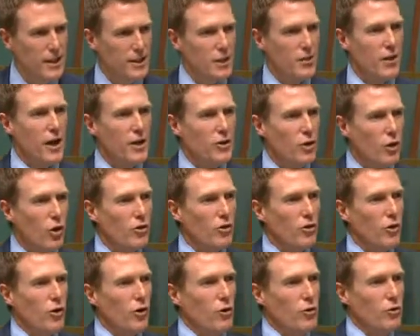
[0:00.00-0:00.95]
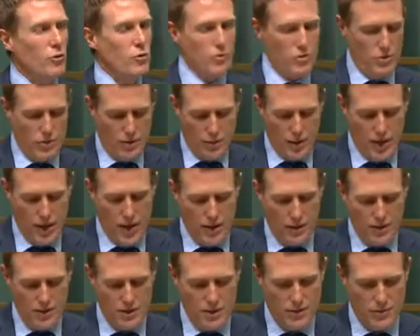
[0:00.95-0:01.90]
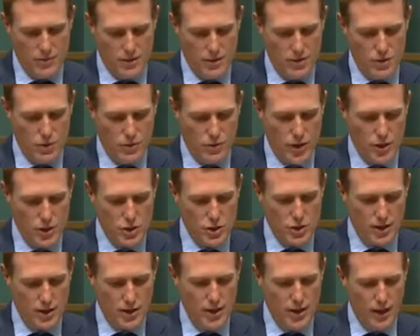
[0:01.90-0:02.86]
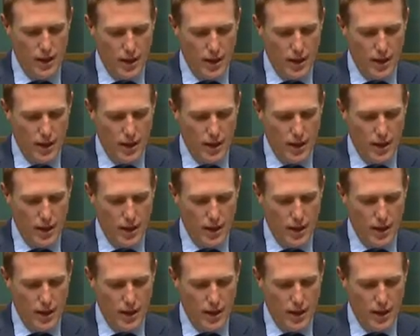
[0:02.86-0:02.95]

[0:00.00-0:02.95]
Do they not know the reality of the situation?